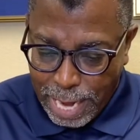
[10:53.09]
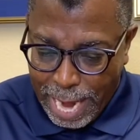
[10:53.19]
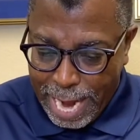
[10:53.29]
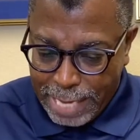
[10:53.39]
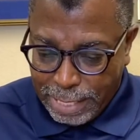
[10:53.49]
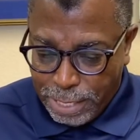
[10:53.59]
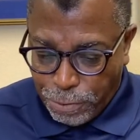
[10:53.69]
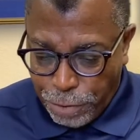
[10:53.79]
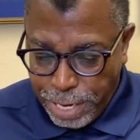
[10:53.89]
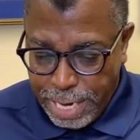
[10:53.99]
As it
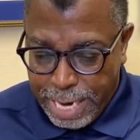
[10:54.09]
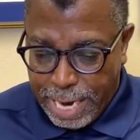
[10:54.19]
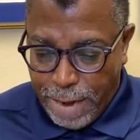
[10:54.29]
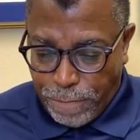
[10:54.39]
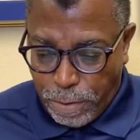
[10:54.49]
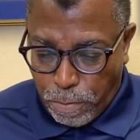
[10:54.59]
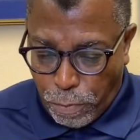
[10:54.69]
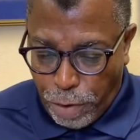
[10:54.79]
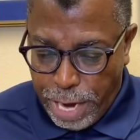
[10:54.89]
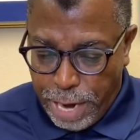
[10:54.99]
is written, he gave them
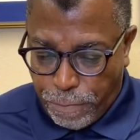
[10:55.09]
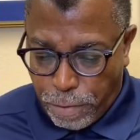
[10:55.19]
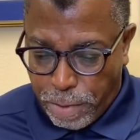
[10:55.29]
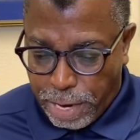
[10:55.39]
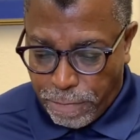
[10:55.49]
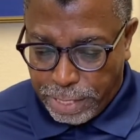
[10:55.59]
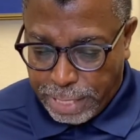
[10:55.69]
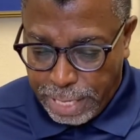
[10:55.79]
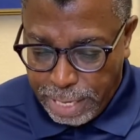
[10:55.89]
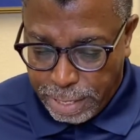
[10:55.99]
bread from heaven
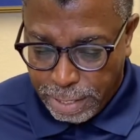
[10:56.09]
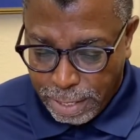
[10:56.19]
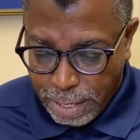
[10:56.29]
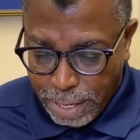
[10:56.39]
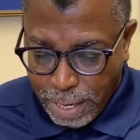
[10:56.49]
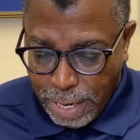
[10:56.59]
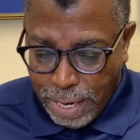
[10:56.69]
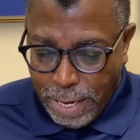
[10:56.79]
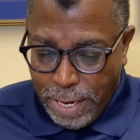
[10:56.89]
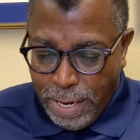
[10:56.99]
to eat.
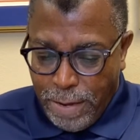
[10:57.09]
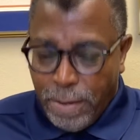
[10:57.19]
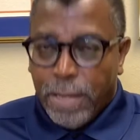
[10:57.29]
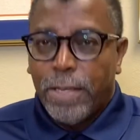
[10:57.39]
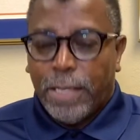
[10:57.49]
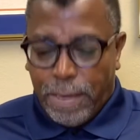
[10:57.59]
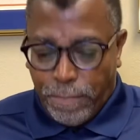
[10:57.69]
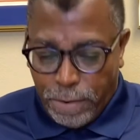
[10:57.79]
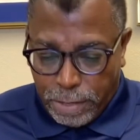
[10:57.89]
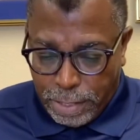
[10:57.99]

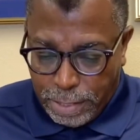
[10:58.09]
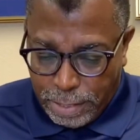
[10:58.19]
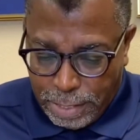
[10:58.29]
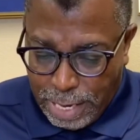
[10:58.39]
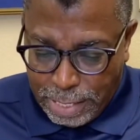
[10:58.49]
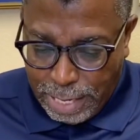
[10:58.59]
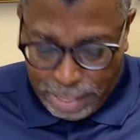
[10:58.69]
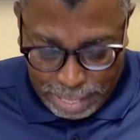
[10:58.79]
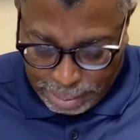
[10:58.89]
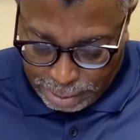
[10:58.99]

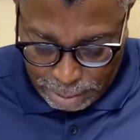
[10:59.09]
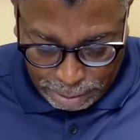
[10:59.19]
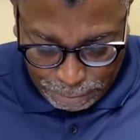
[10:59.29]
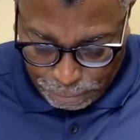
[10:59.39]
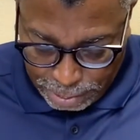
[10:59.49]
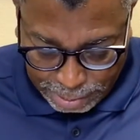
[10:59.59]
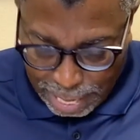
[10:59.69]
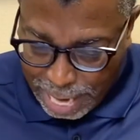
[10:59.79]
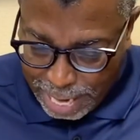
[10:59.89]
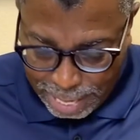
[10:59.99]
They're still looking for a
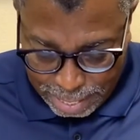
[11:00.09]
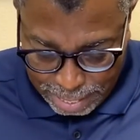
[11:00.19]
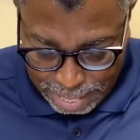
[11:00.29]
sign.